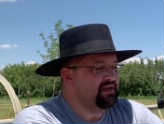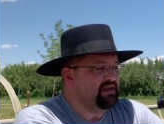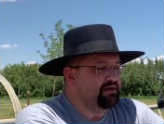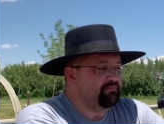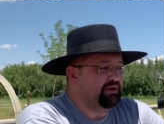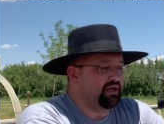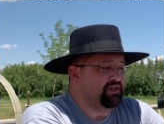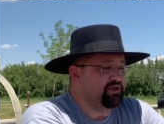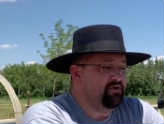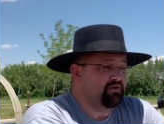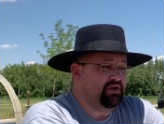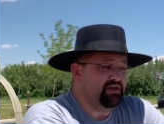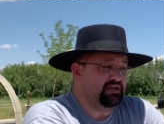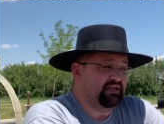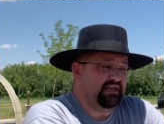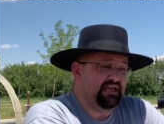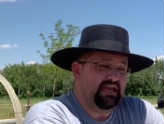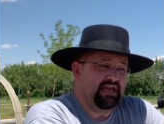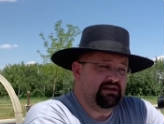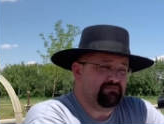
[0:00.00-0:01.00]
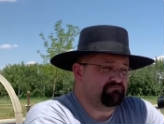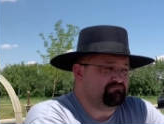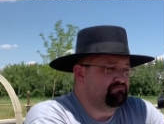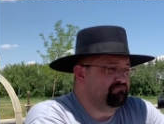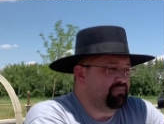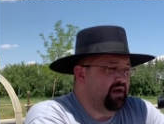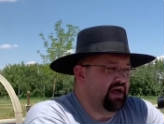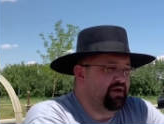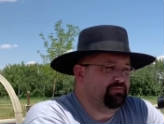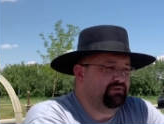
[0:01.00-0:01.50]
But you can get,
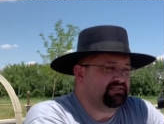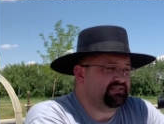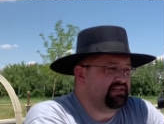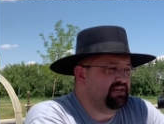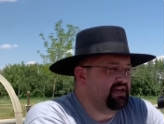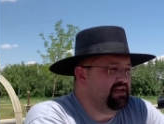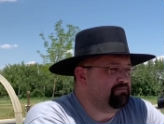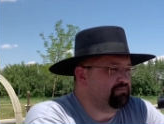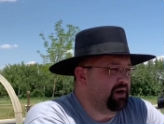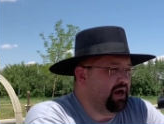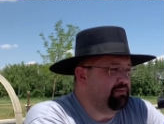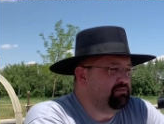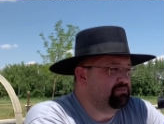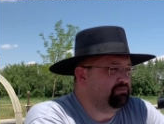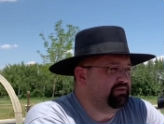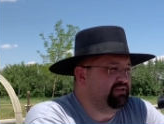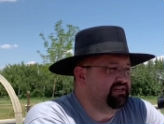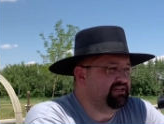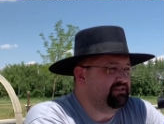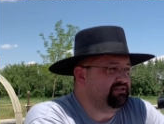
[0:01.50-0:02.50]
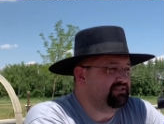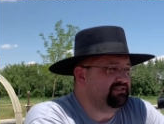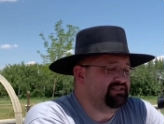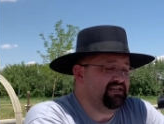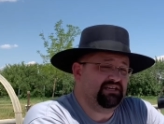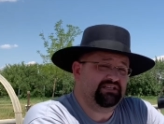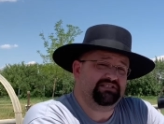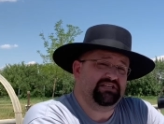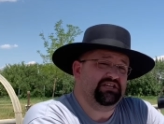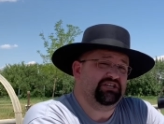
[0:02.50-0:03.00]
I would say, probably
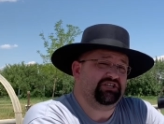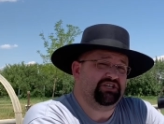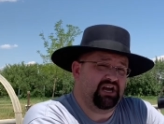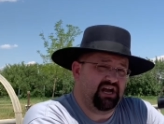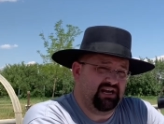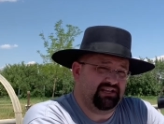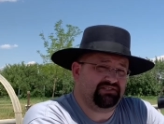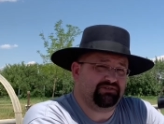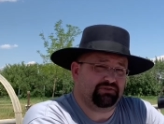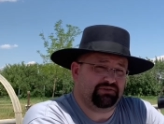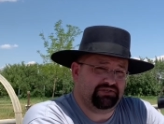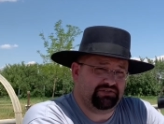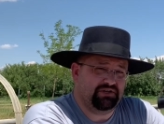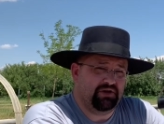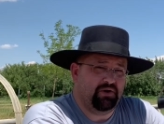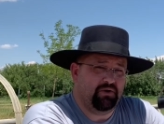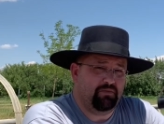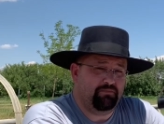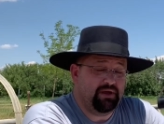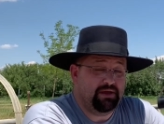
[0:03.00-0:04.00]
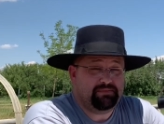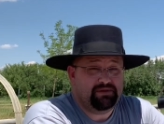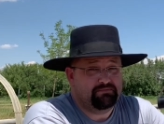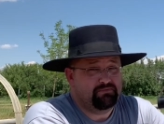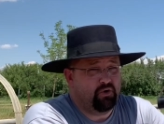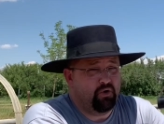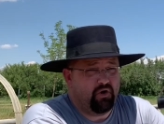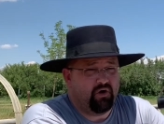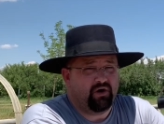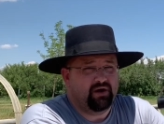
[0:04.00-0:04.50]
60 shots or so, maybe
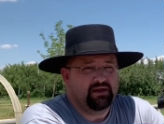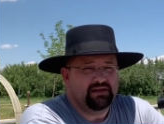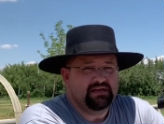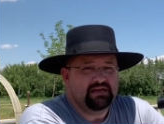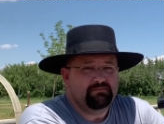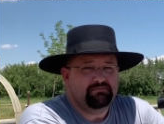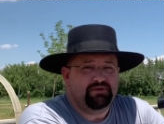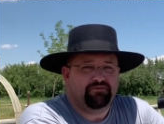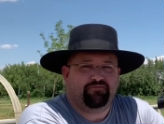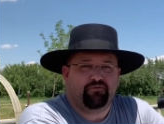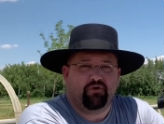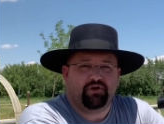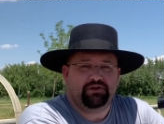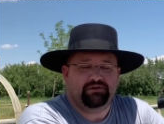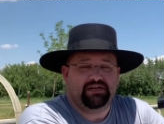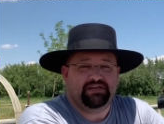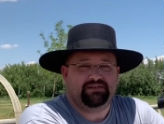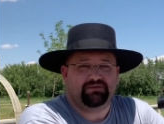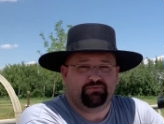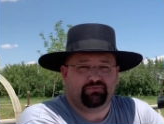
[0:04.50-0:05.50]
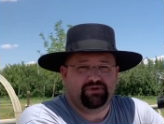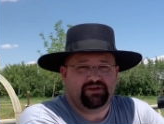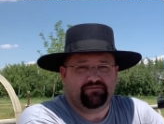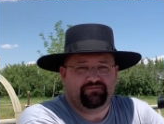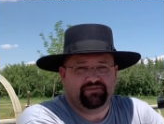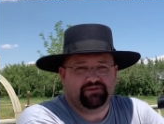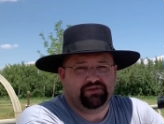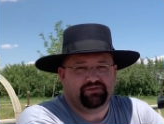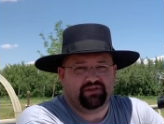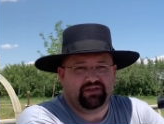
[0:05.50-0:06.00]
more, before you need to
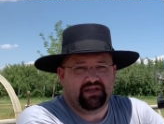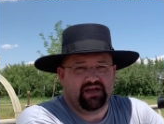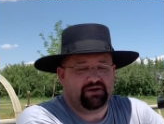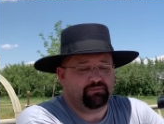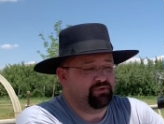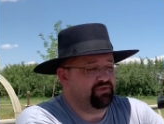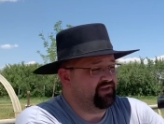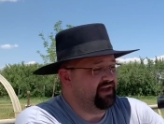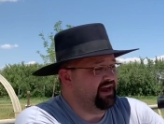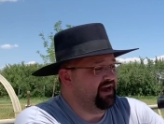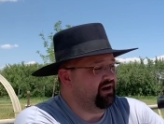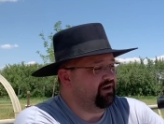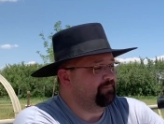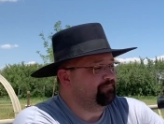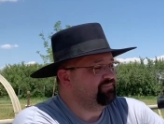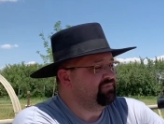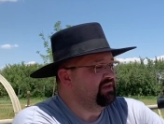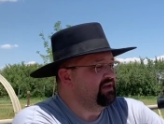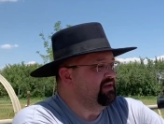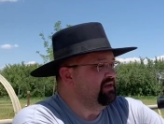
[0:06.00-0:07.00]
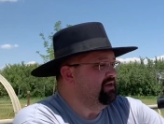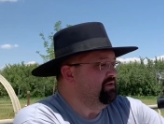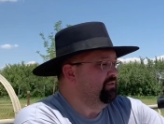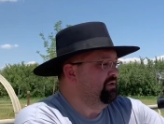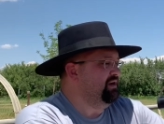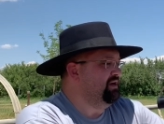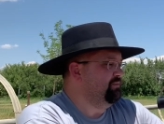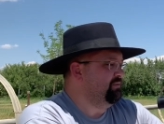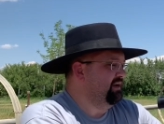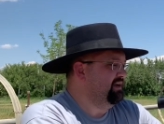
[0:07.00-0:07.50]
refill the gun with air.
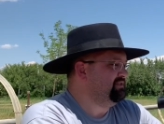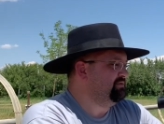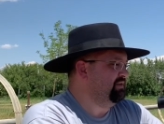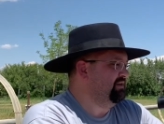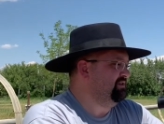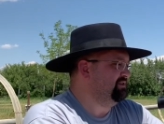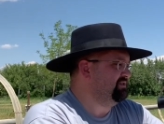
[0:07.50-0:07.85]
Well, anyway, so there's